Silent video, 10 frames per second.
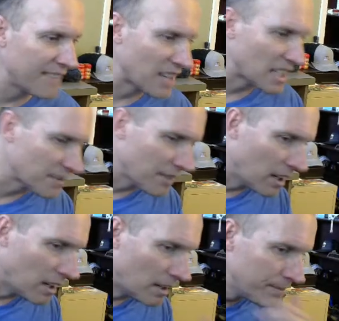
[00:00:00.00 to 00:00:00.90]
First of
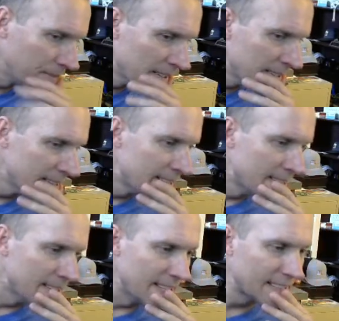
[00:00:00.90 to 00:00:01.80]
all,
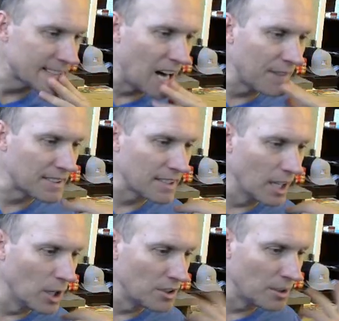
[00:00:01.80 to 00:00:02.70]
it is off its lows.